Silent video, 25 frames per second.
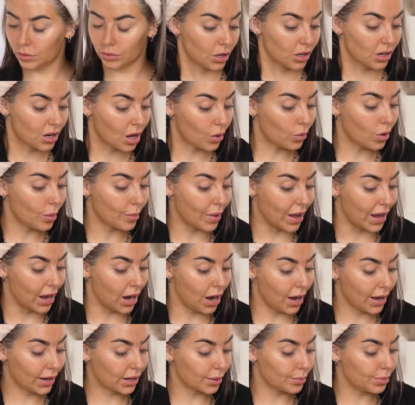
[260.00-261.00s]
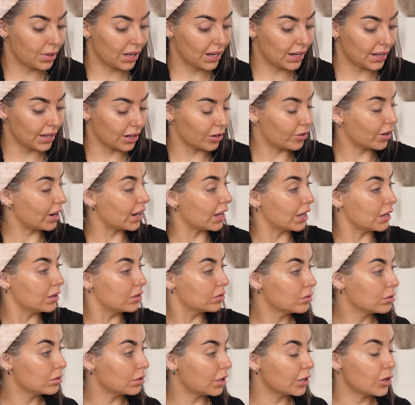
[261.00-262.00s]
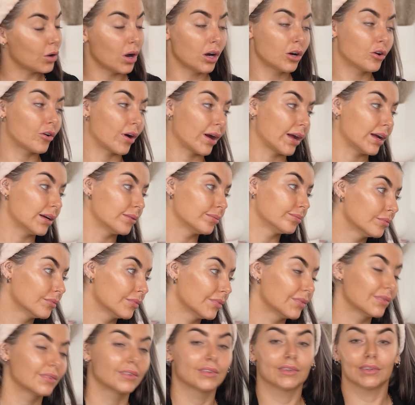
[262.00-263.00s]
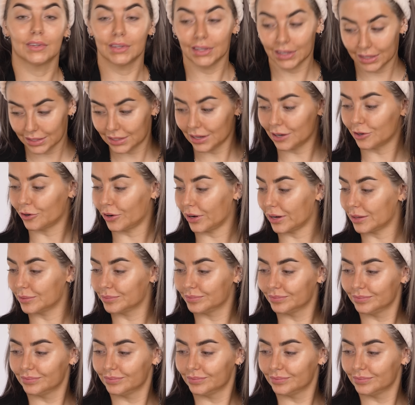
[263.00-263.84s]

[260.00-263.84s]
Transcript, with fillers: You know what, mate? I completely agree. Are you hungry? He's hungry.